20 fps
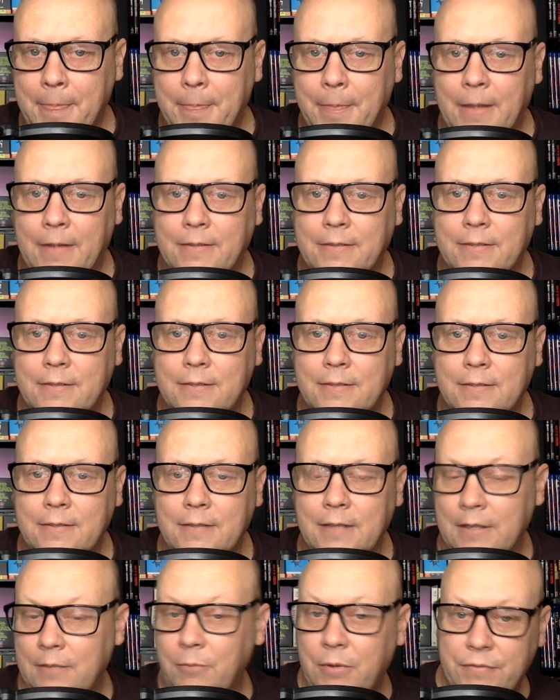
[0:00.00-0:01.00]
that's?
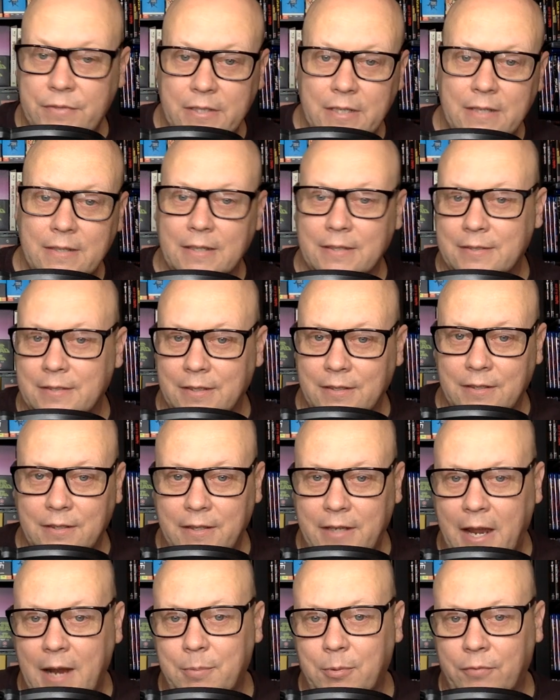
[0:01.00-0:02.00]
And we've seen this in
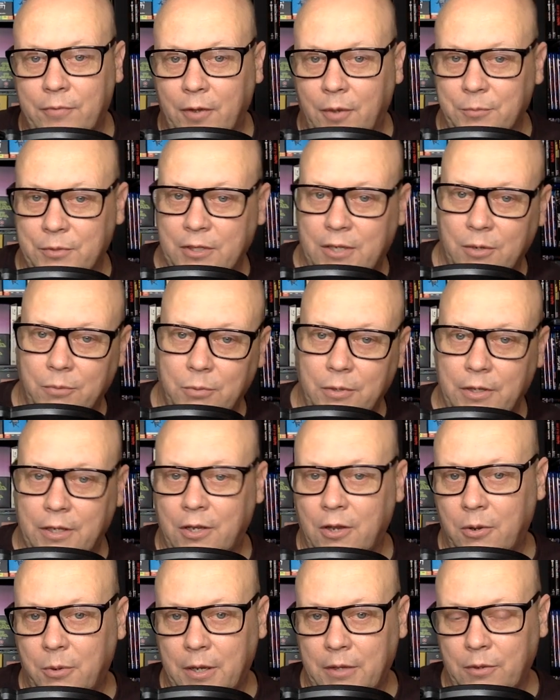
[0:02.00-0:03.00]
Capra films. It can really
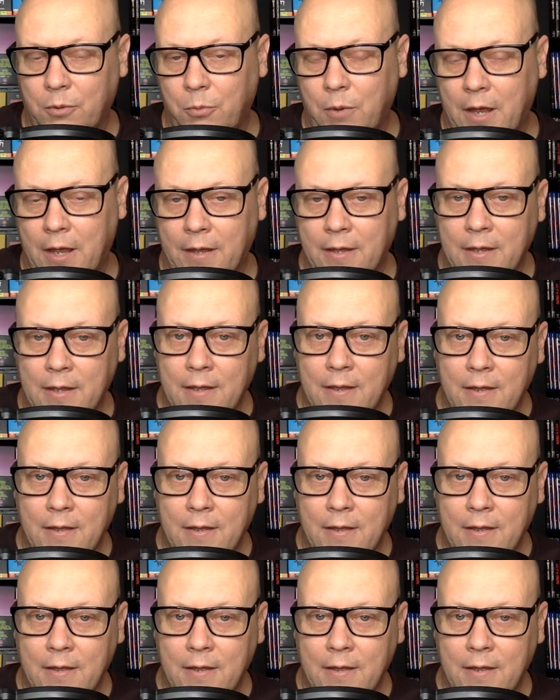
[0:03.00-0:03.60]
go either way.